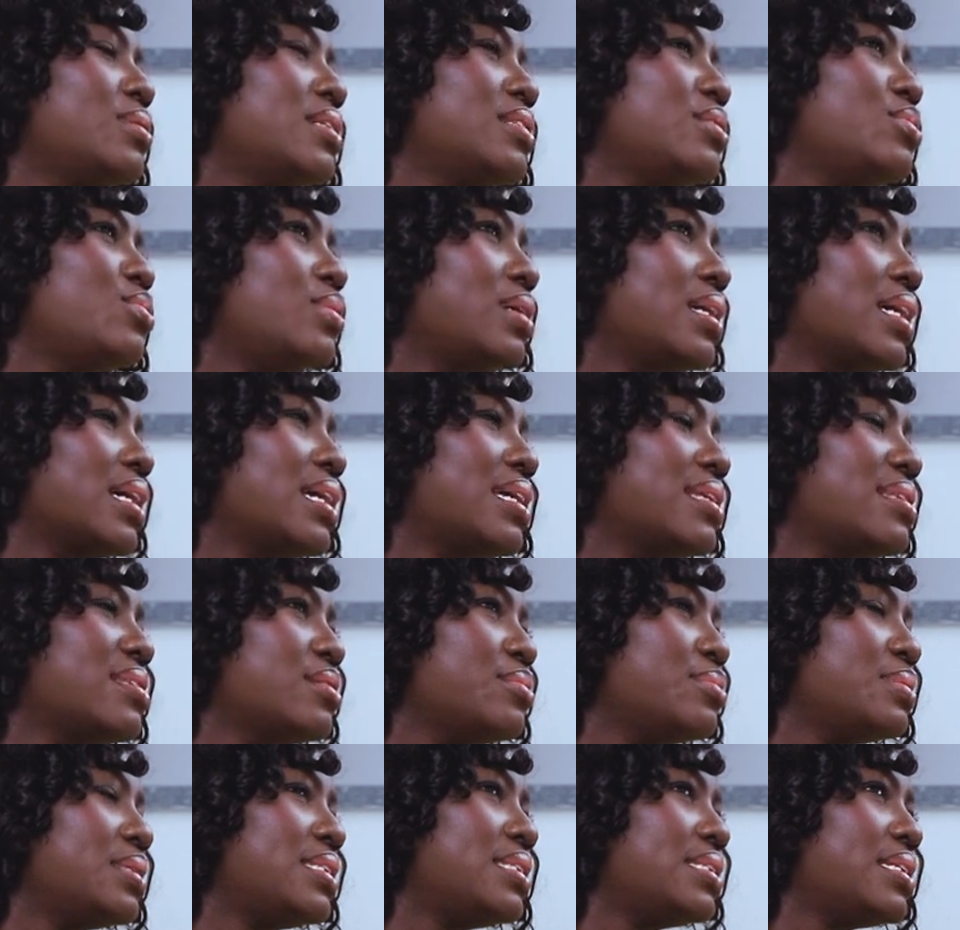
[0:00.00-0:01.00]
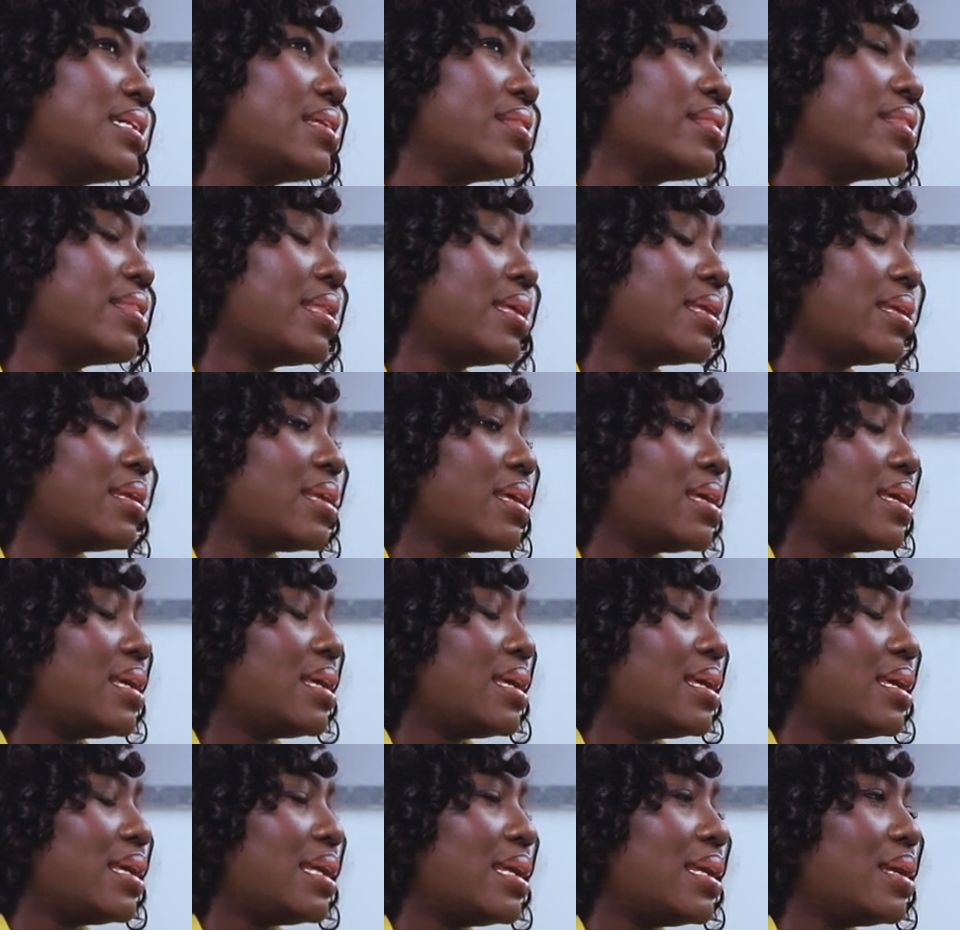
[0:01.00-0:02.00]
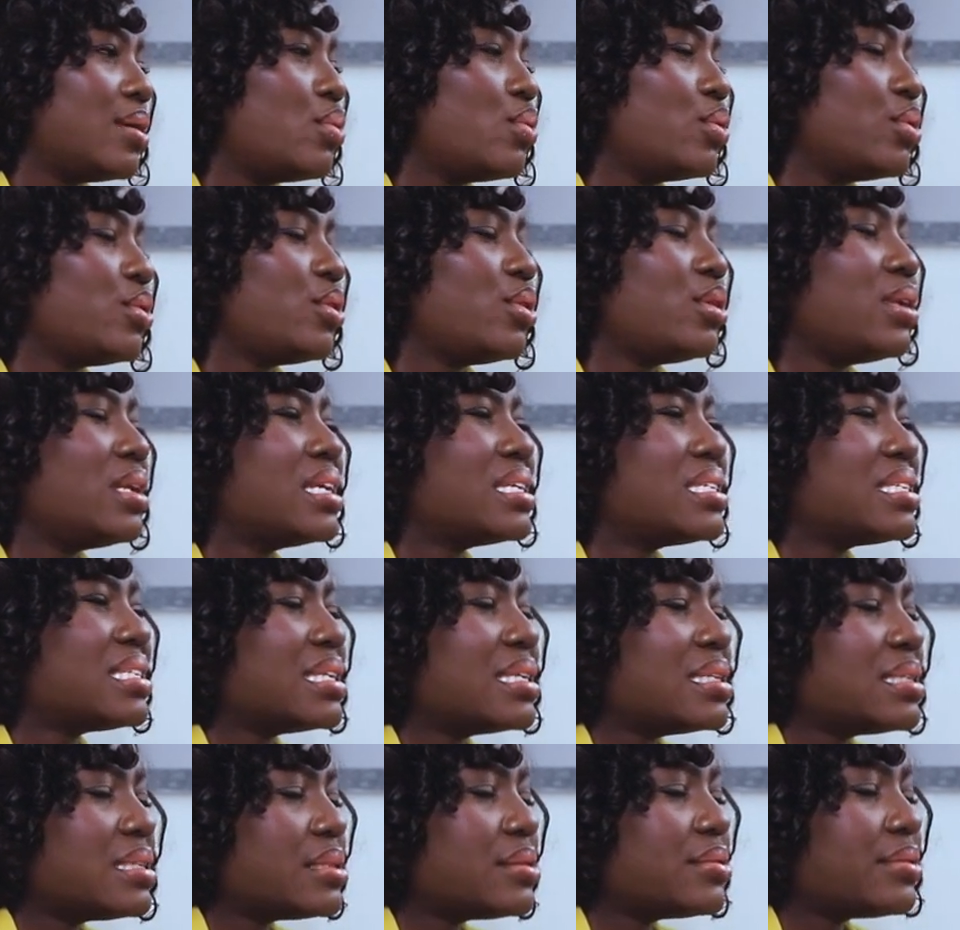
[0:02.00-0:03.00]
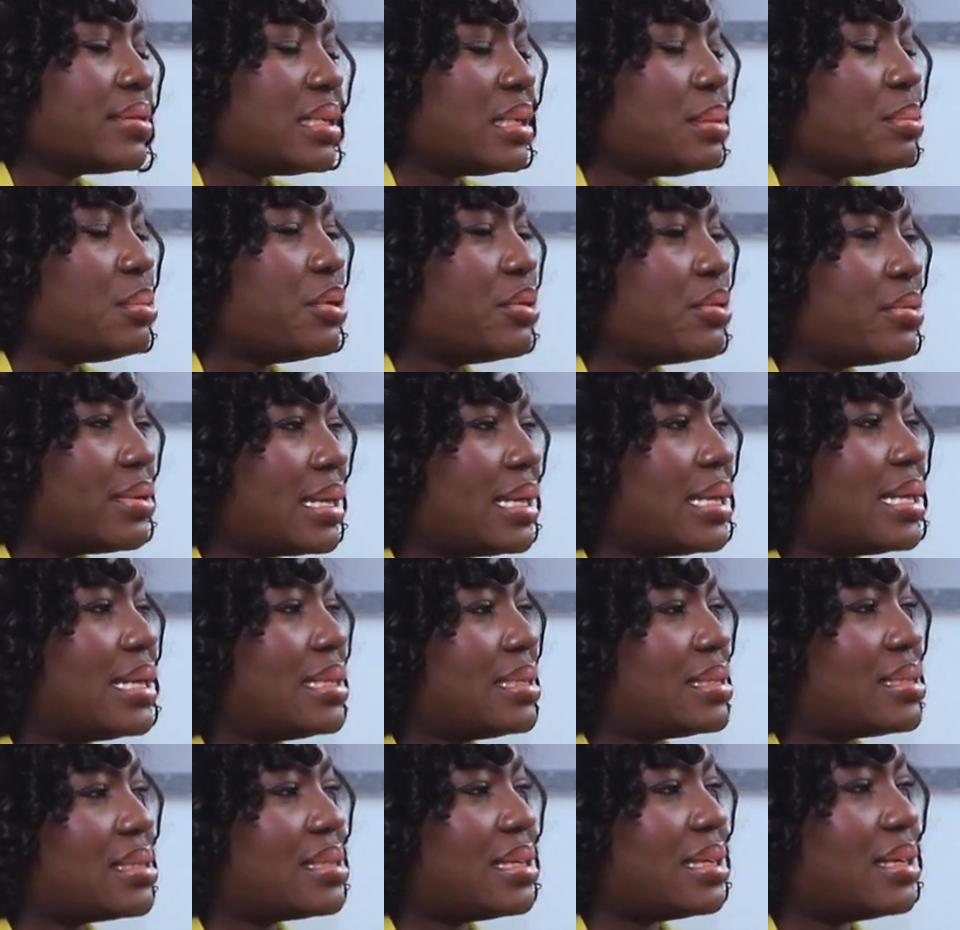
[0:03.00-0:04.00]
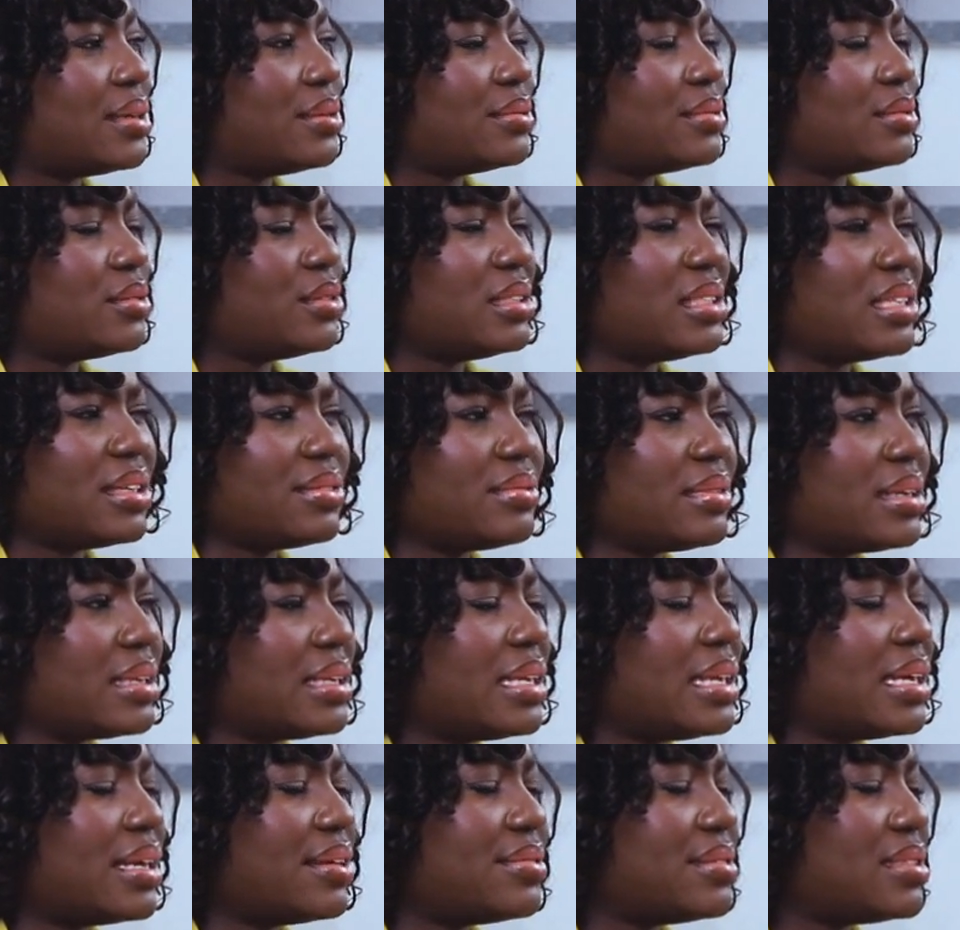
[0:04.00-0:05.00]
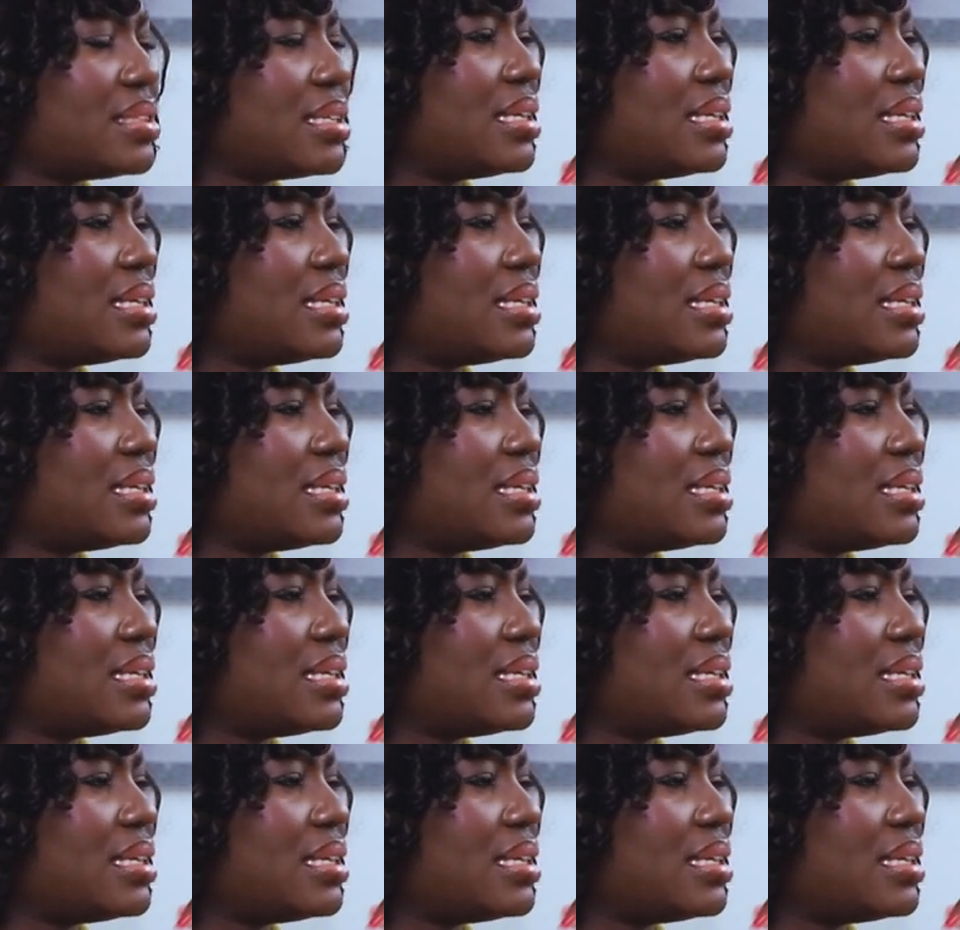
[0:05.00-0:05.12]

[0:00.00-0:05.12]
much work has to be done that would not necessarily be realized now. Yes. Definitely have